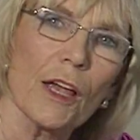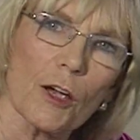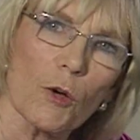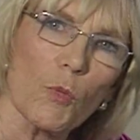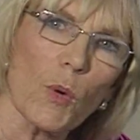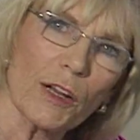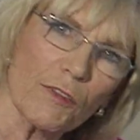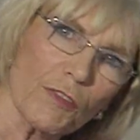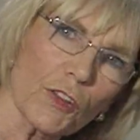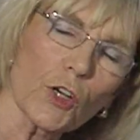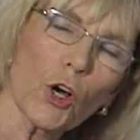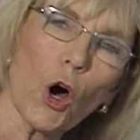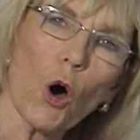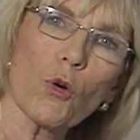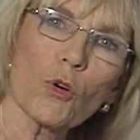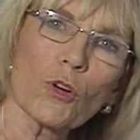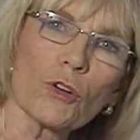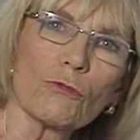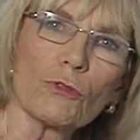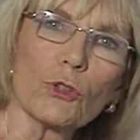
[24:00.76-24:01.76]
One of the
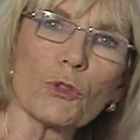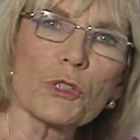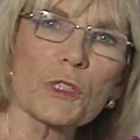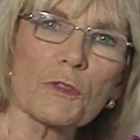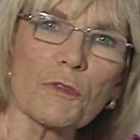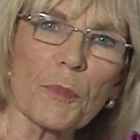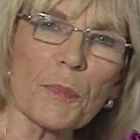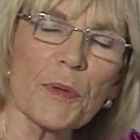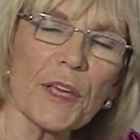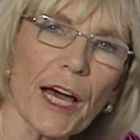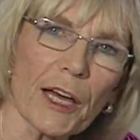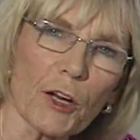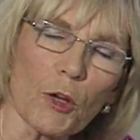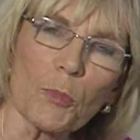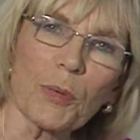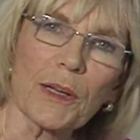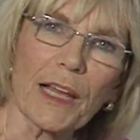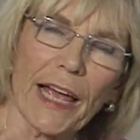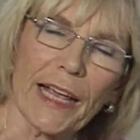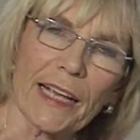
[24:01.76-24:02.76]
golden rules for piano
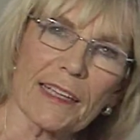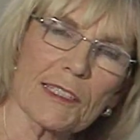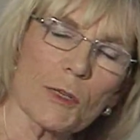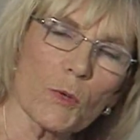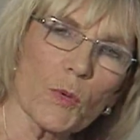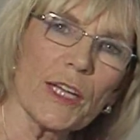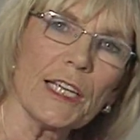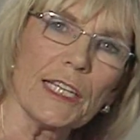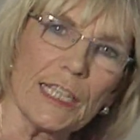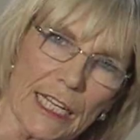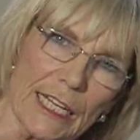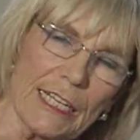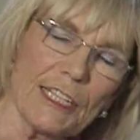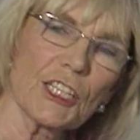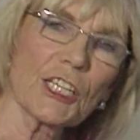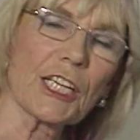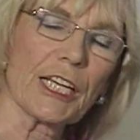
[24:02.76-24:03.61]
playing is that we need to